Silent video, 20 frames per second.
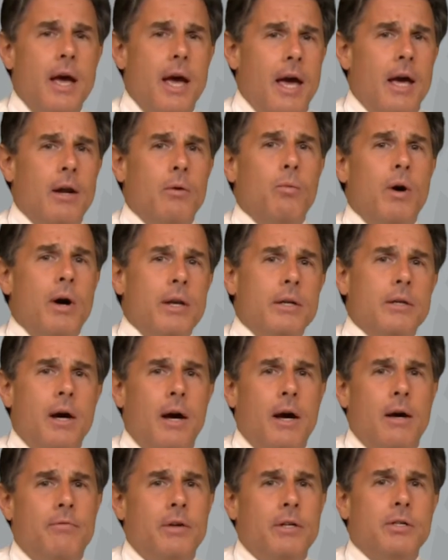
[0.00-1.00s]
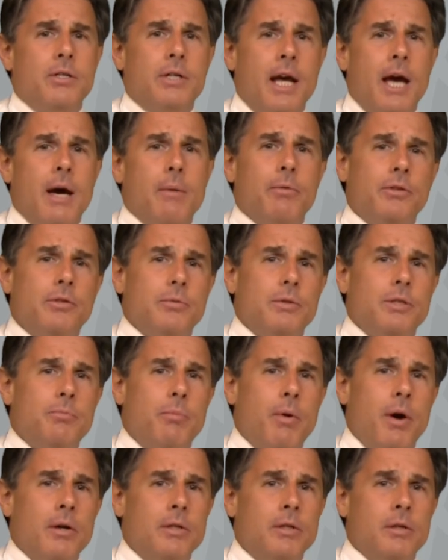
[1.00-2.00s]
And one uh, venture capitalist we
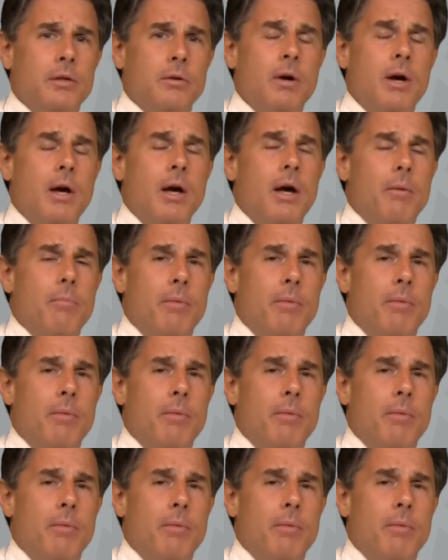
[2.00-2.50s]
spoke to